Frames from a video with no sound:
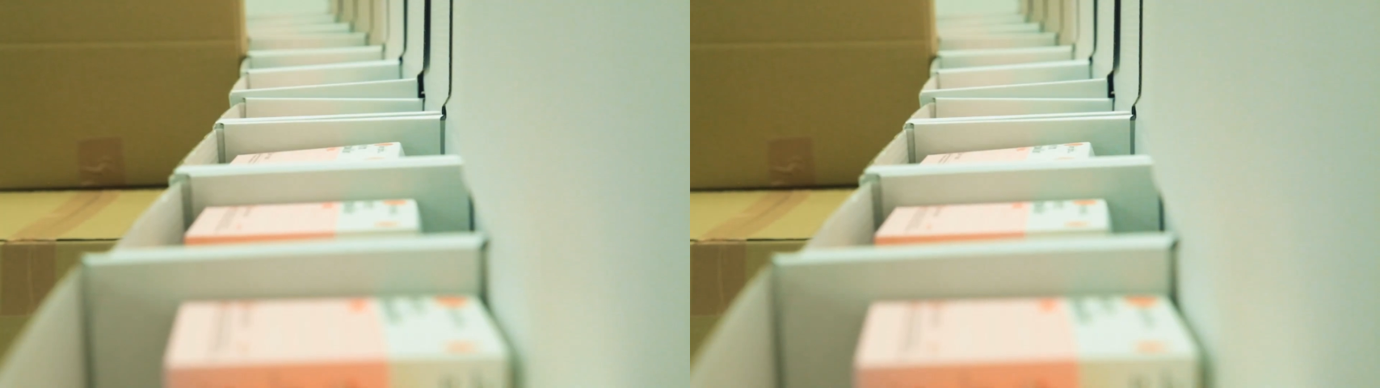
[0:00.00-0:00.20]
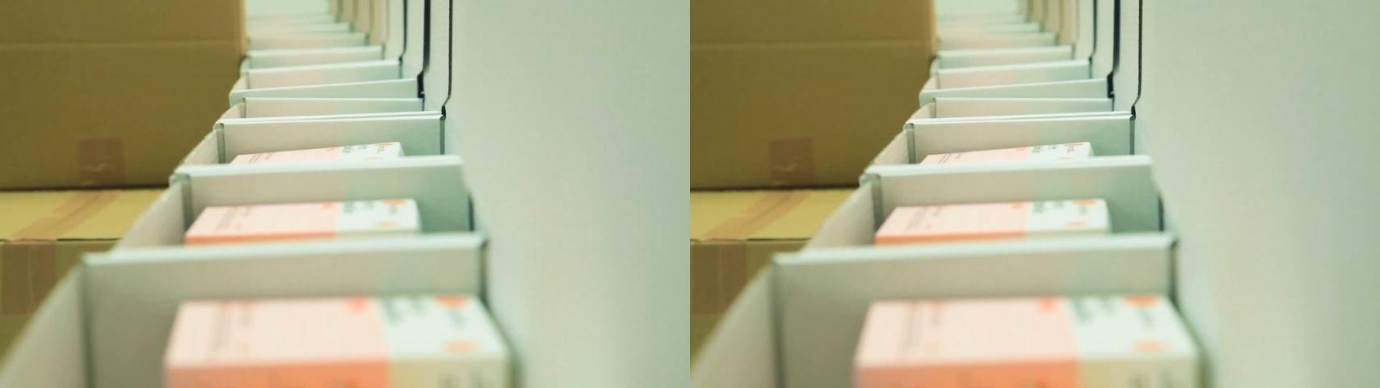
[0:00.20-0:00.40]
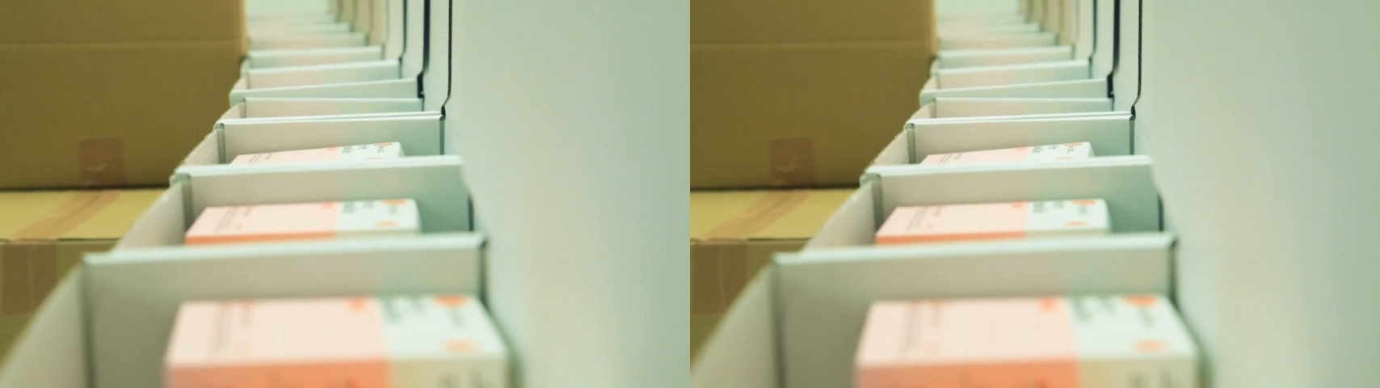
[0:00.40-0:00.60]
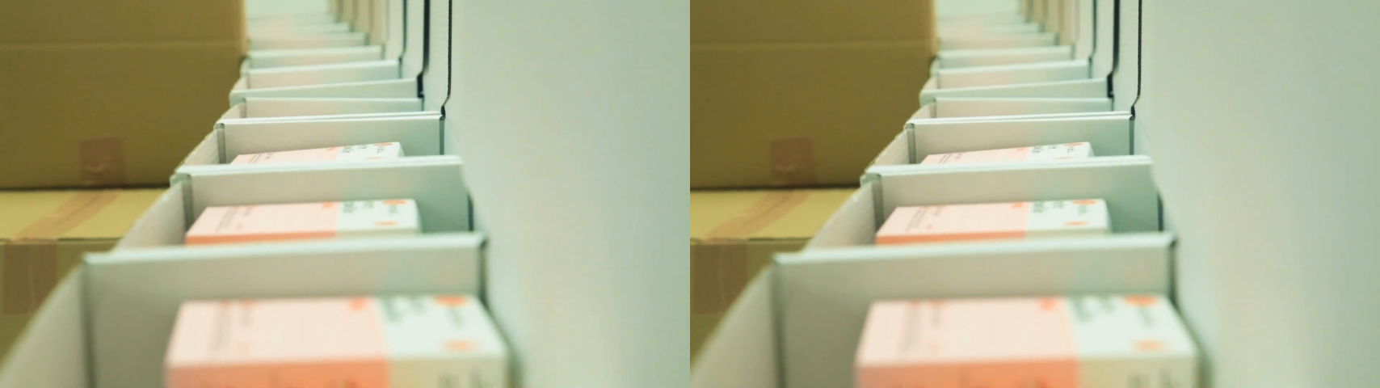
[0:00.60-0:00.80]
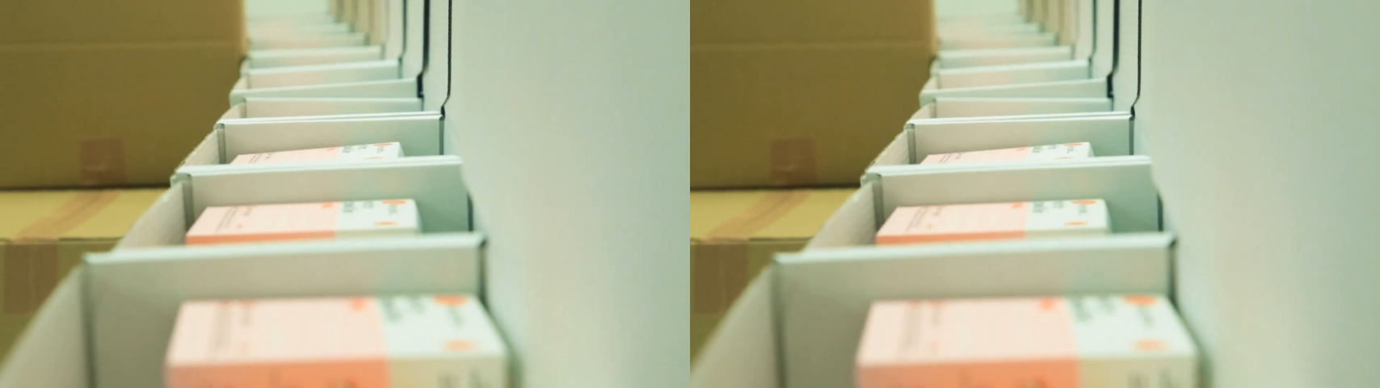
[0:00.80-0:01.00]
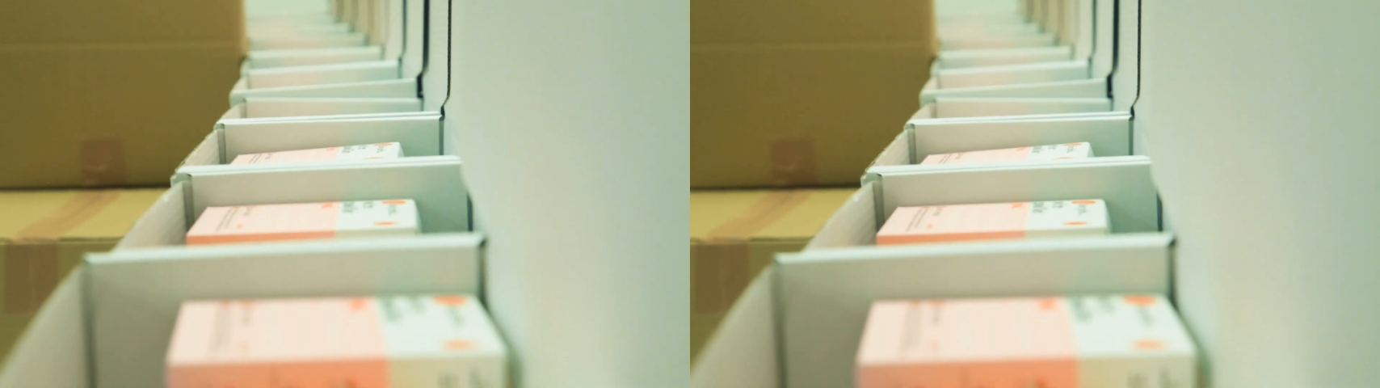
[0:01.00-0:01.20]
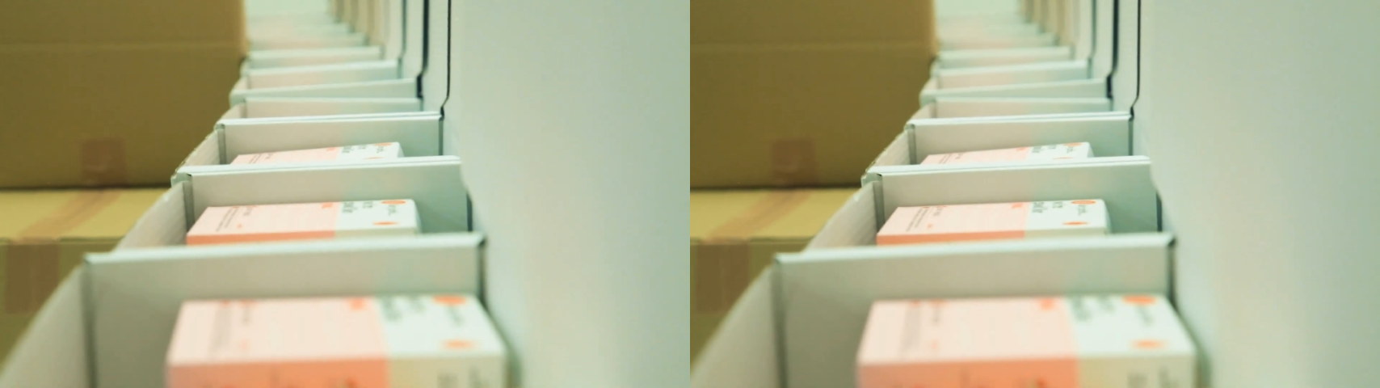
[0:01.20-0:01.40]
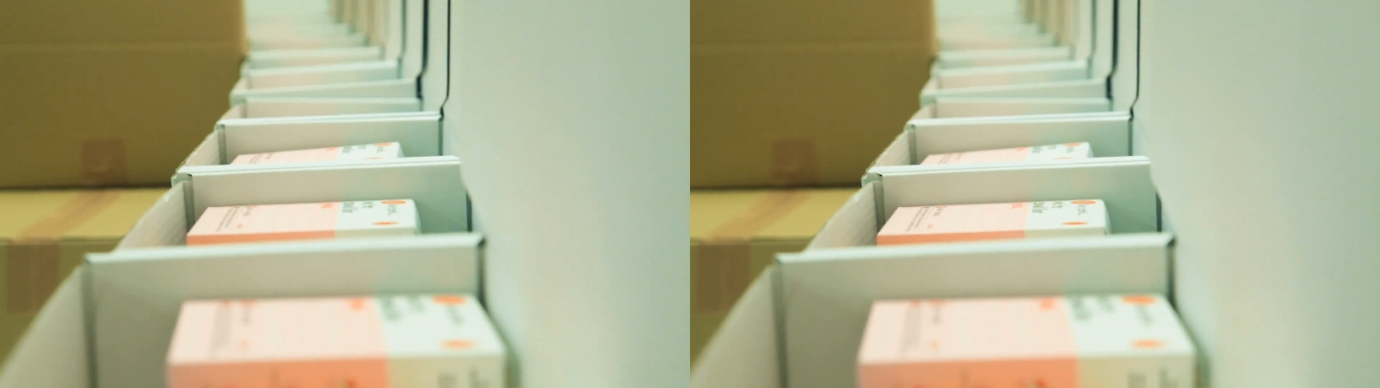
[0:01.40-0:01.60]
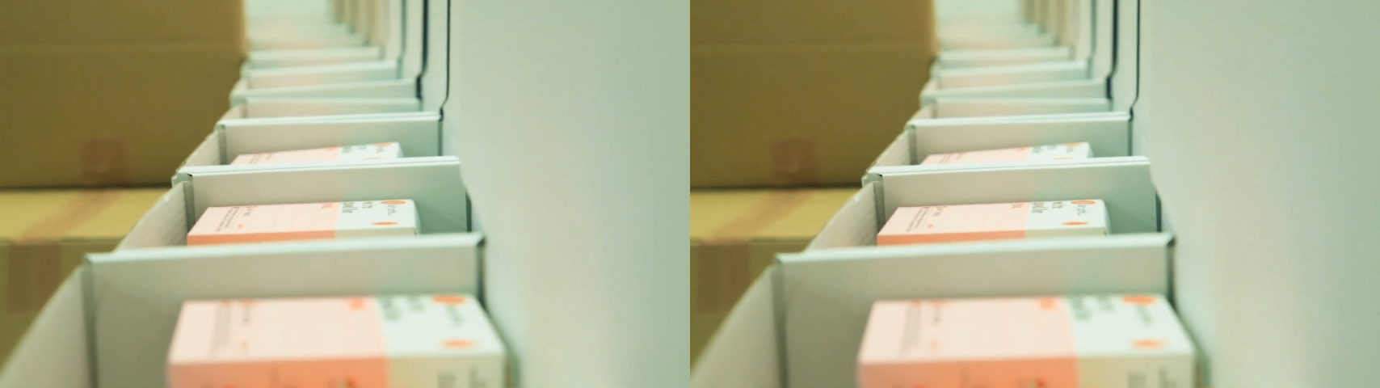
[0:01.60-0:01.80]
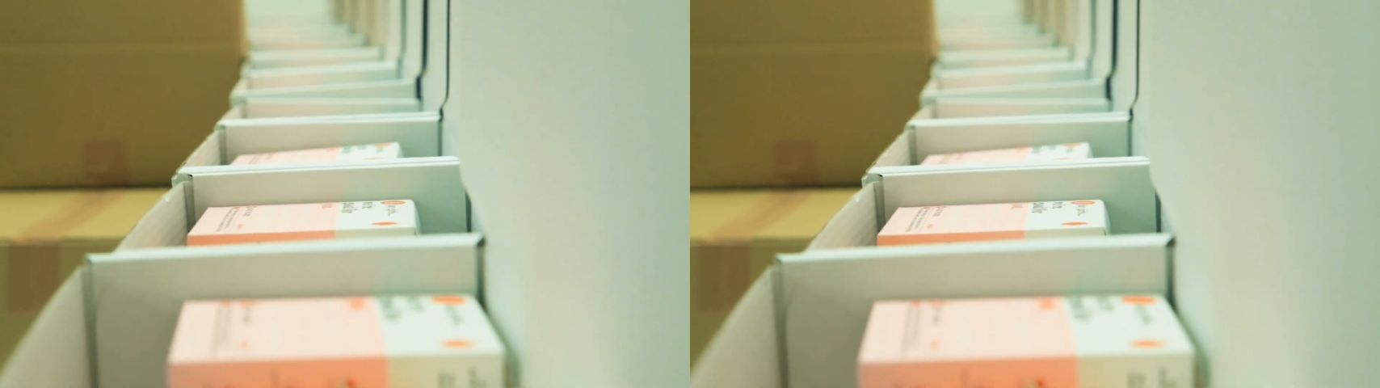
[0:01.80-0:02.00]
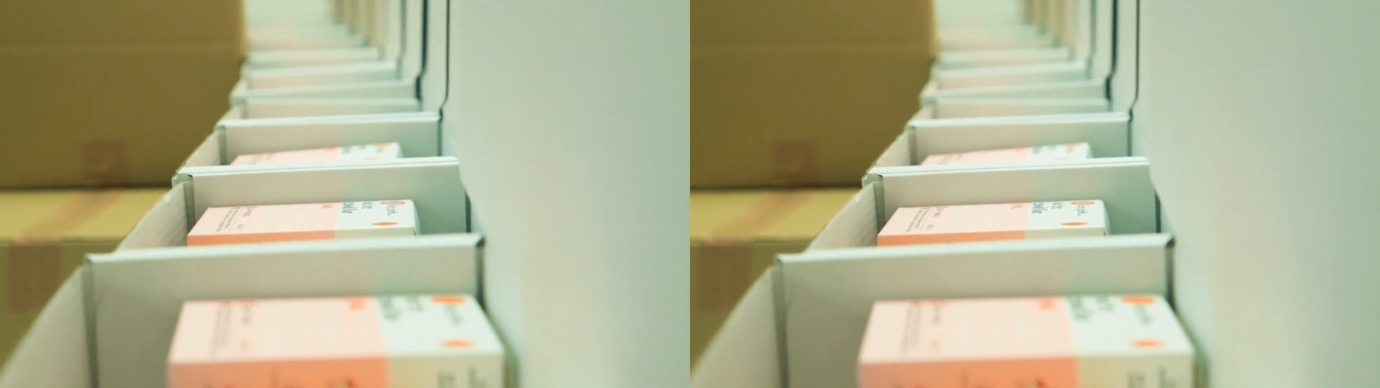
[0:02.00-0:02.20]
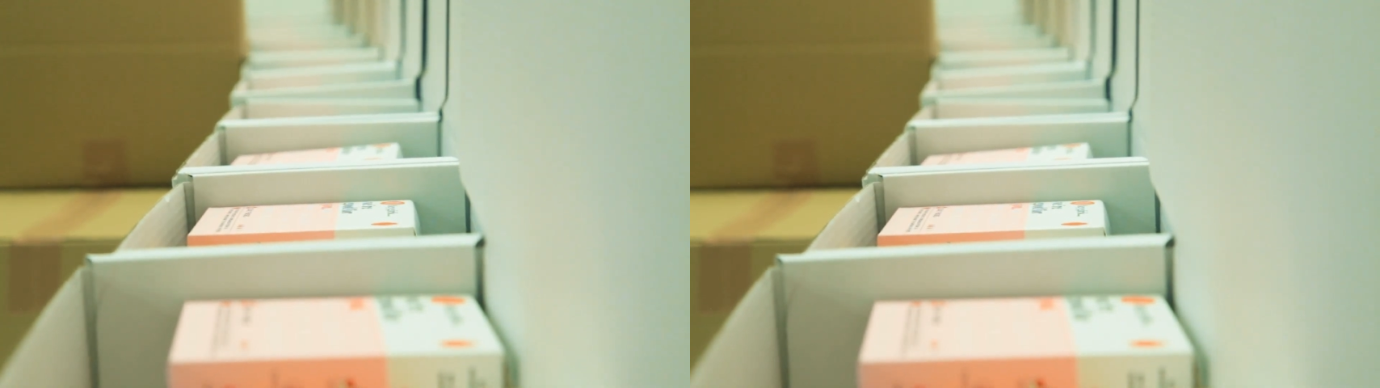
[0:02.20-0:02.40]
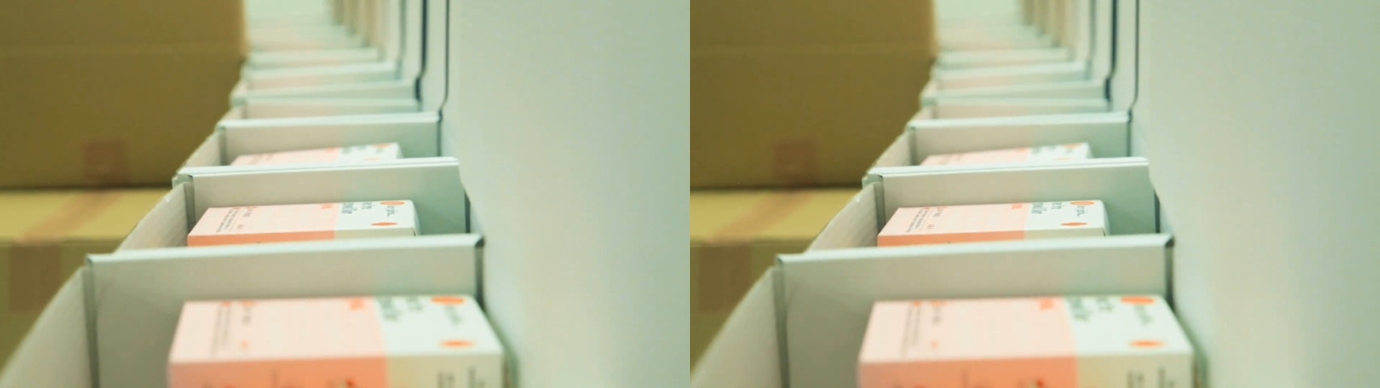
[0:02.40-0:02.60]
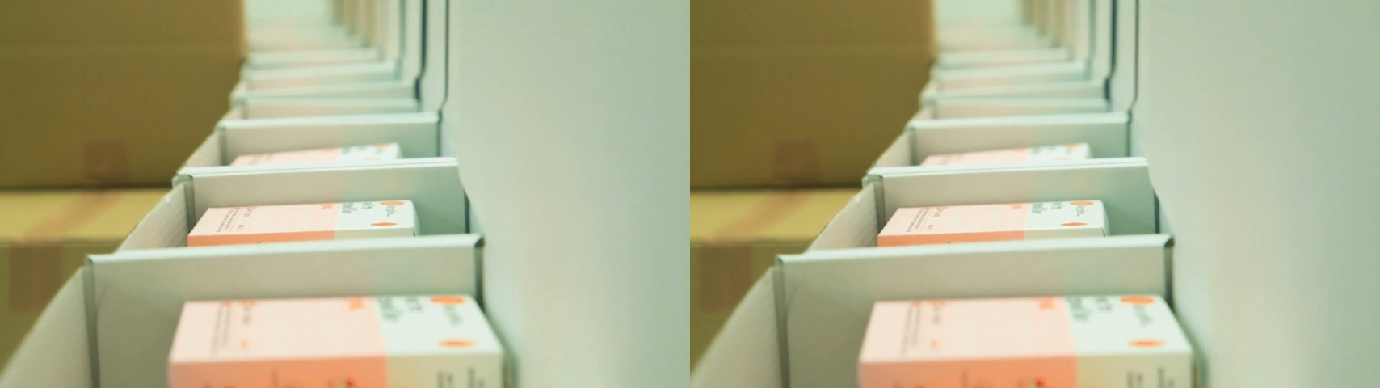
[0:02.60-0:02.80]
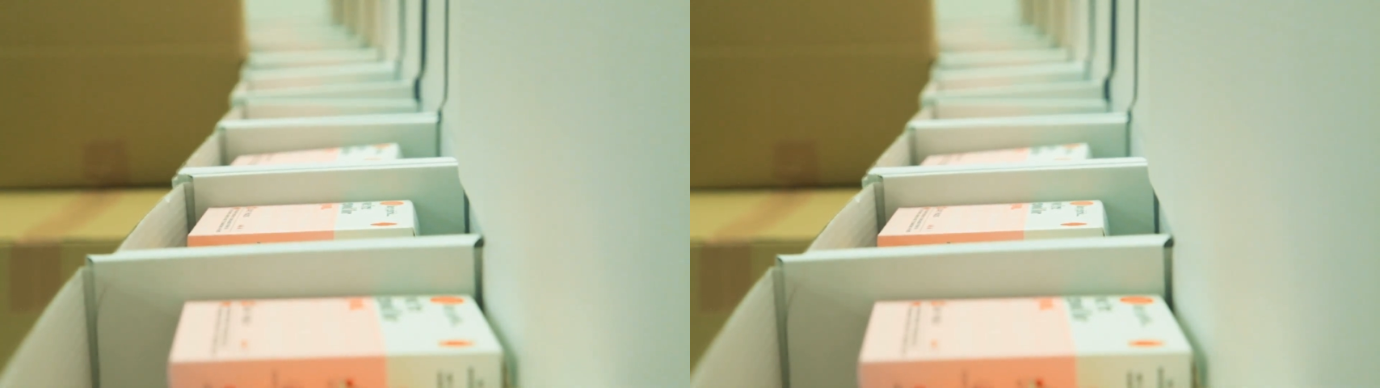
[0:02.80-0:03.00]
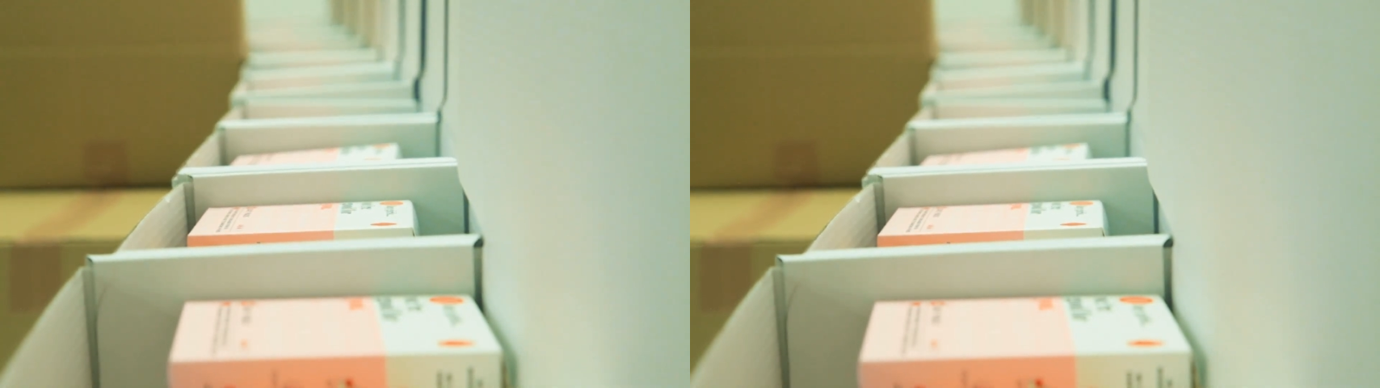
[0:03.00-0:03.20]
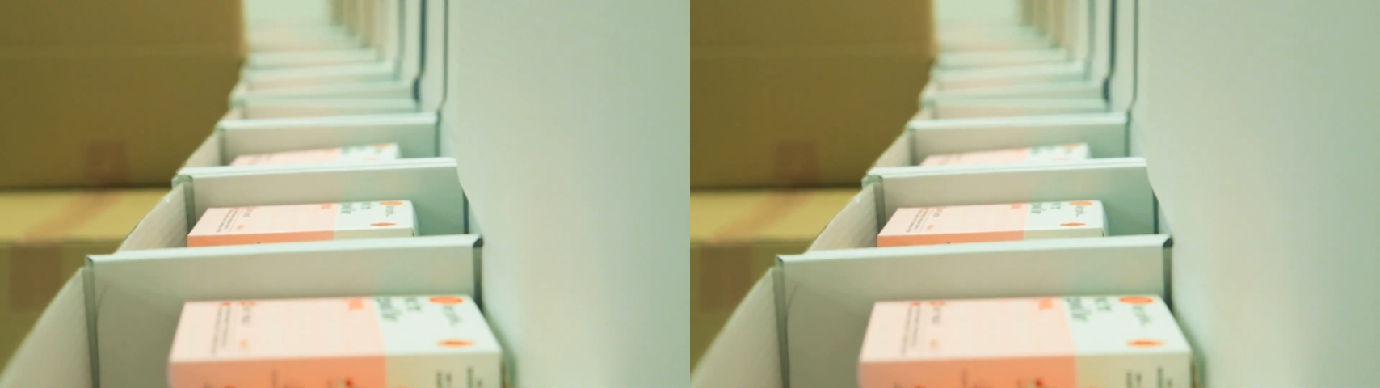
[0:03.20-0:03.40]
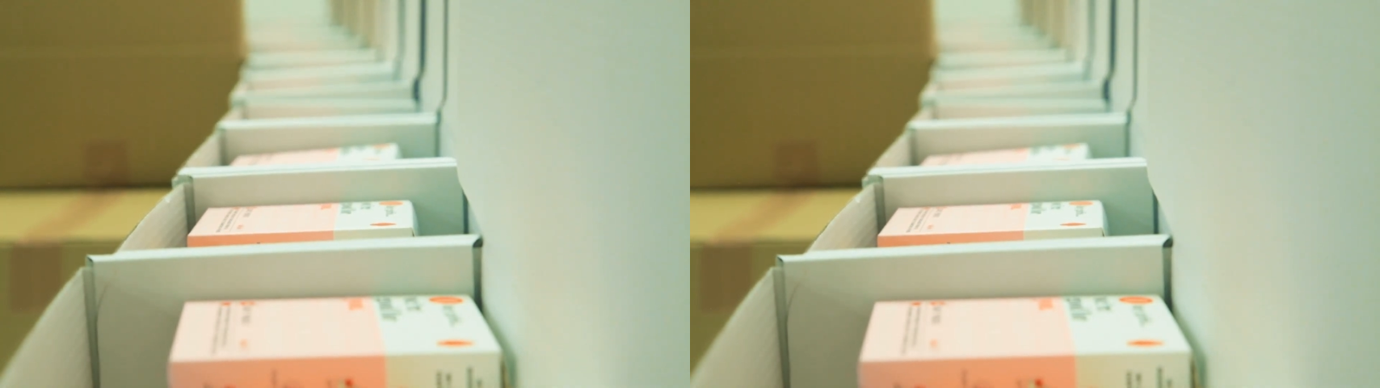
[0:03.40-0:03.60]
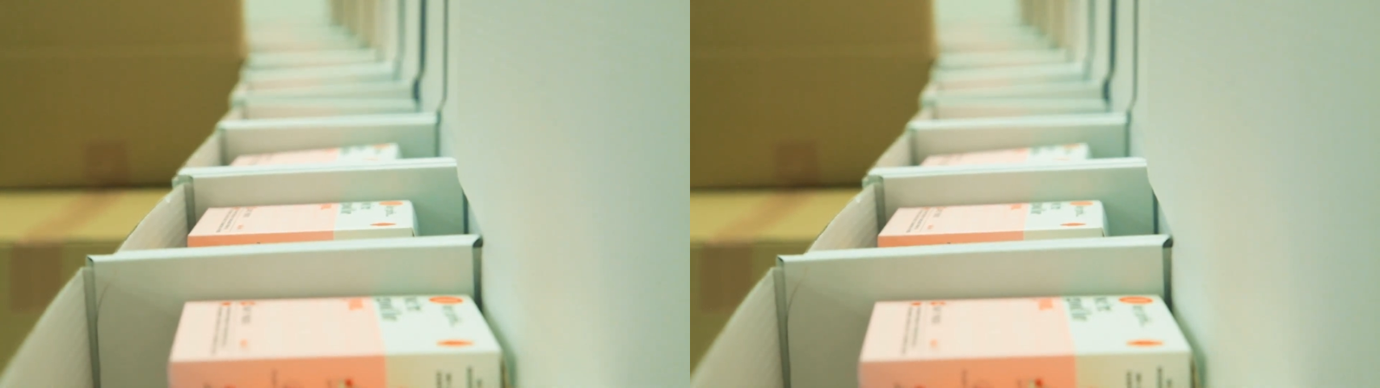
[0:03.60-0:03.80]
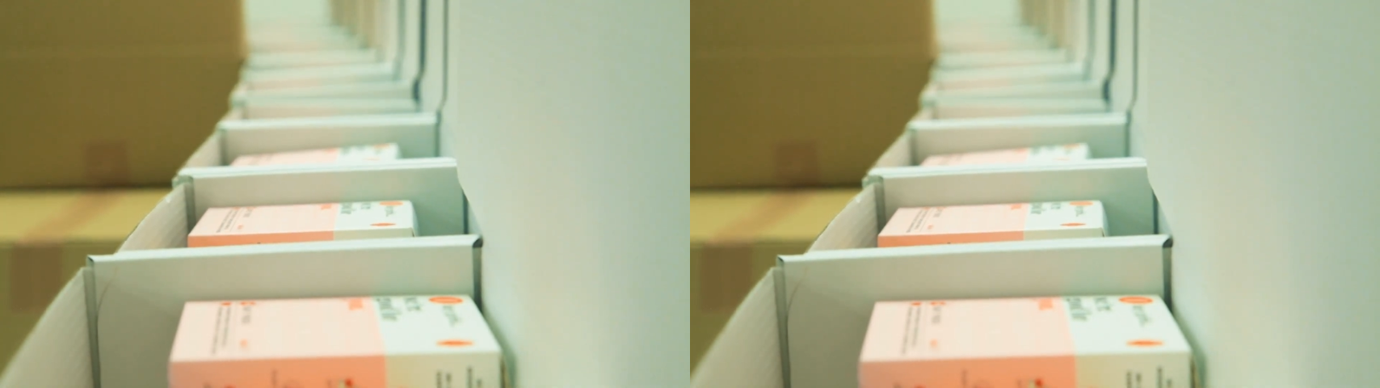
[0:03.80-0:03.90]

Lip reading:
(no speaker visible)